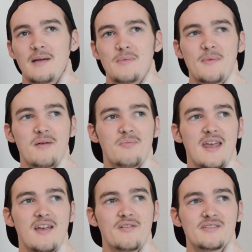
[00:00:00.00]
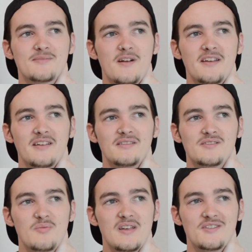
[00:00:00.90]
I'm not paying all this money
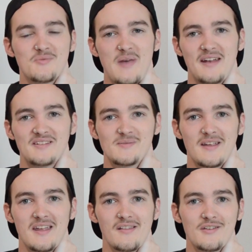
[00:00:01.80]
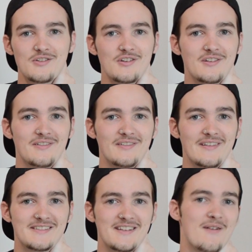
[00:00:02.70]
to be in Japan and speak English.
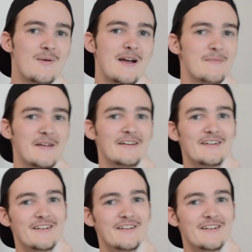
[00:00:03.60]
That's not why I'm here.